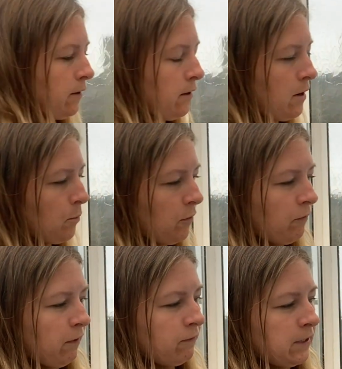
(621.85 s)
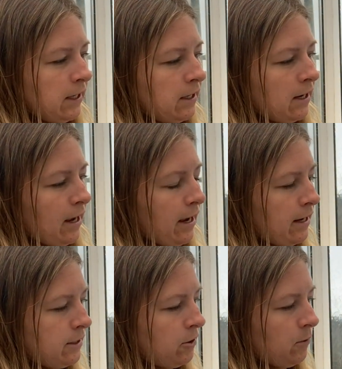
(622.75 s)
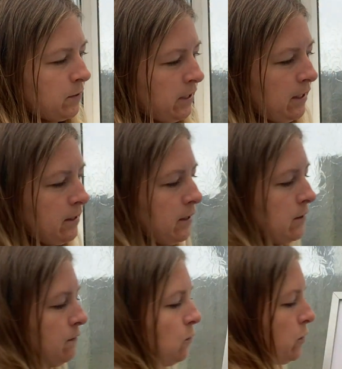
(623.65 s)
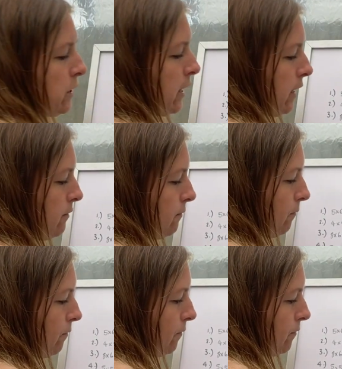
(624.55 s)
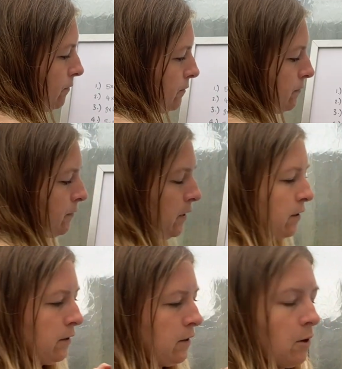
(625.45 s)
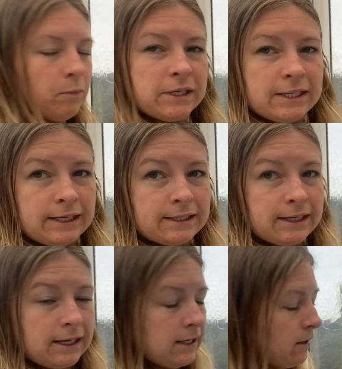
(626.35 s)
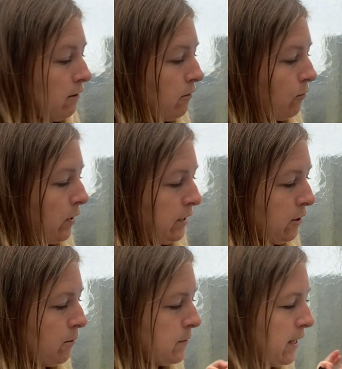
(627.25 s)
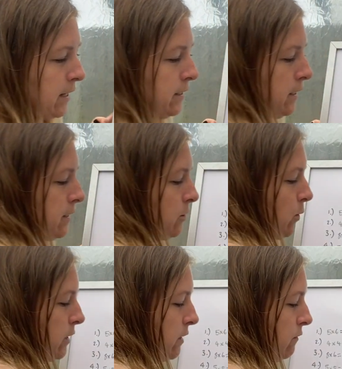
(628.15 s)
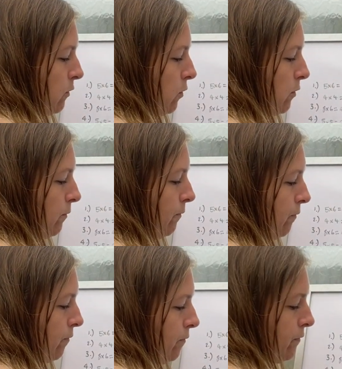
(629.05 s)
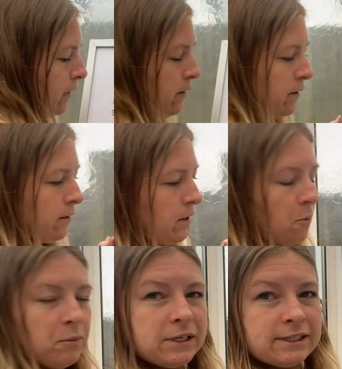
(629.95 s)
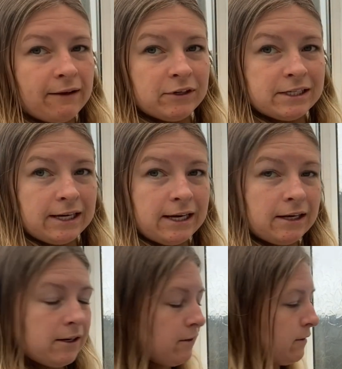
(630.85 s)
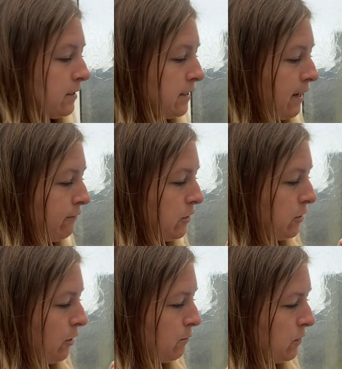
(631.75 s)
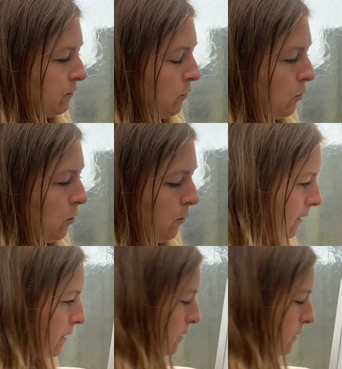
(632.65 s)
Number 15, 8 times 6 is 48. Number 16, 3 times 8 is 24. Number 17, 7 times 4 is